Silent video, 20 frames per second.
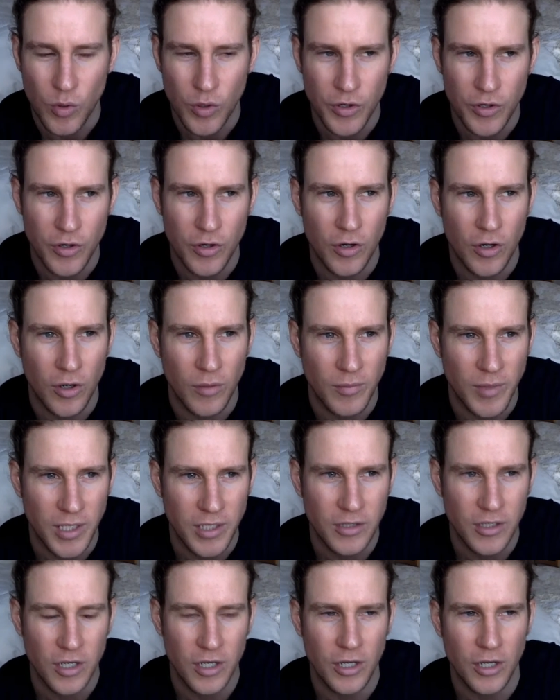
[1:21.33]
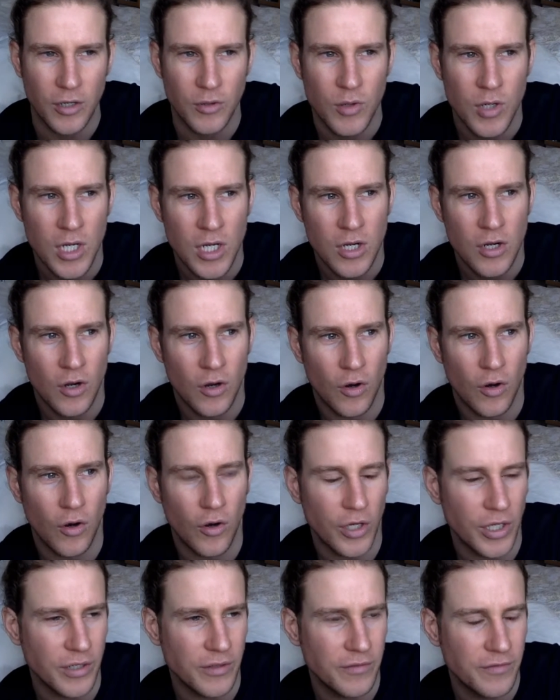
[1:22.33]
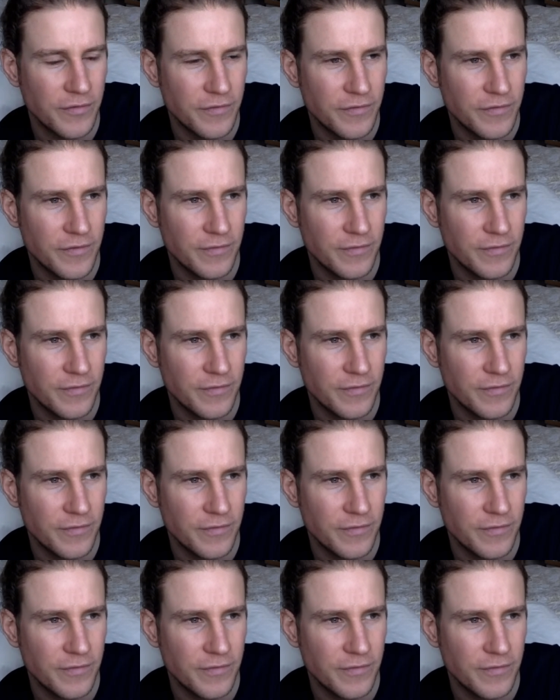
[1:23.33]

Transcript: wouldn't normally do, or you've,